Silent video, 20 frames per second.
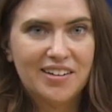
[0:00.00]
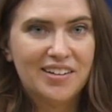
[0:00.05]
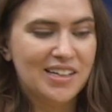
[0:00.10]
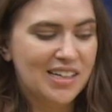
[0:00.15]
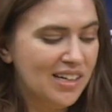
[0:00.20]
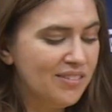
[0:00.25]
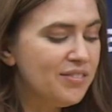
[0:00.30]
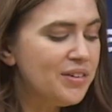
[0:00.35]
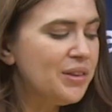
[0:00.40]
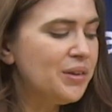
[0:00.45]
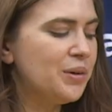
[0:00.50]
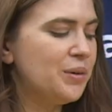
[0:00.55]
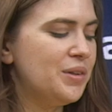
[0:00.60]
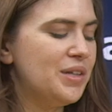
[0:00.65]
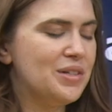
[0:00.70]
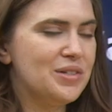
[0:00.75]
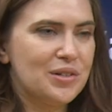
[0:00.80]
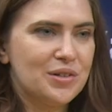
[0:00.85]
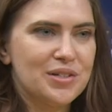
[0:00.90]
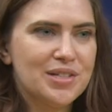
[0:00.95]
Even though
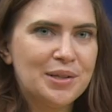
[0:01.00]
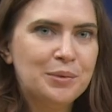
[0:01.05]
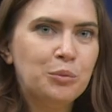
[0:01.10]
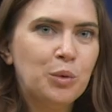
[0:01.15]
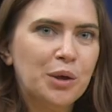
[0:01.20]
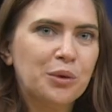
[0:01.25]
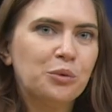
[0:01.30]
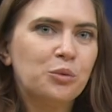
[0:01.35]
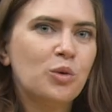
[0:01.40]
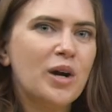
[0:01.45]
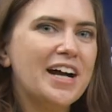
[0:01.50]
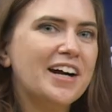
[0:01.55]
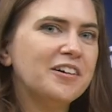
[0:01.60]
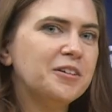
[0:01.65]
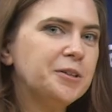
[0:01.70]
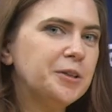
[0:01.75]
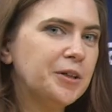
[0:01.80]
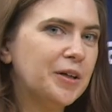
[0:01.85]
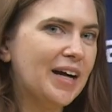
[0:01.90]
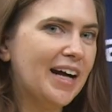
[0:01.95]
these are somewhat
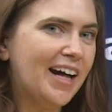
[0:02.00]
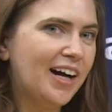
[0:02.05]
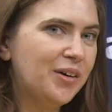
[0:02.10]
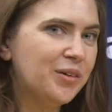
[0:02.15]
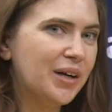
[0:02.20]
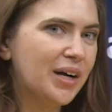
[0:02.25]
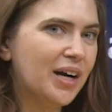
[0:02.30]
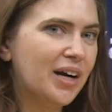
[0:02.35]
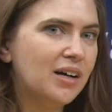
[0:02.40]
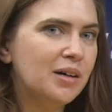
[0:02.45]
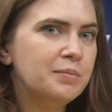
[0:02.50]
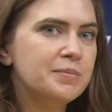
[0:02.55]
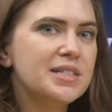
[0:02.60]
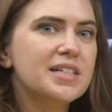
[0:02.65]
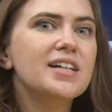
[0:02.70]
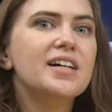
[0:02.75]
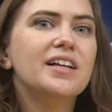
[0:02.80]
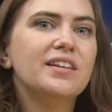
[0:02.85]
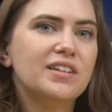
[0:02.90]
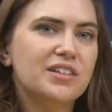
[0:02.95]
rarer outcomes,
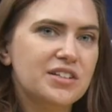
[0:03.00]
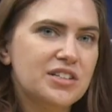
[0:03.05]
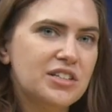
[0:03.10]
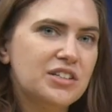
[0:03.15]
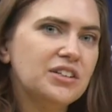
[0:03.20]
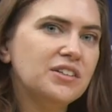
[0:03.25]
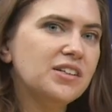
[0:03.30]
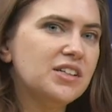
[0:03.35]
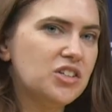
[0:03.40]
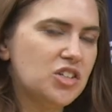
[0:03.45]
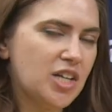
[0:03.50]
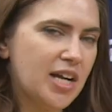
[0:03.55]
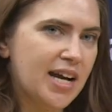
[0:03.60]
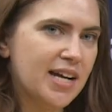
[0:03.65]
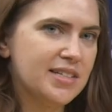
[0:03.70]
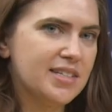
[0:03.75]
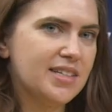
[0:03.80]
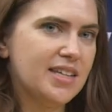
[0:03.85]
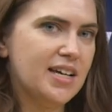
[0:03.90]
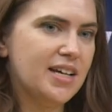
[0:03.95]
there's still a
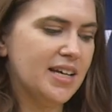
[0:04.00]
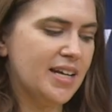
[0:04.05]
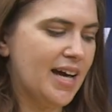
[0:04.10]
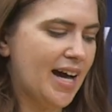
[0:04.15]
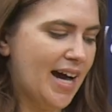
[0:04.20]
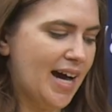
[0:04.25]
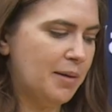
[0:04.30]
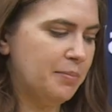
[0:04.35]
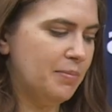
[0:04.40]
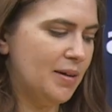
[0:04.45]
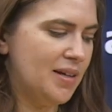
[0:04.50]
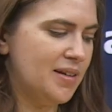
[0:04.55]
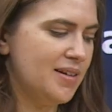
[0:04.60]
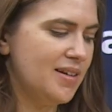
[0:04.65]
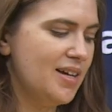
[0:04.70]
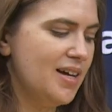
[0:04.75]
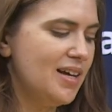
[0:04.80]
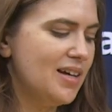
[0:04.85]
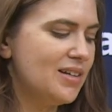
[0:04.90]
chance they can happen.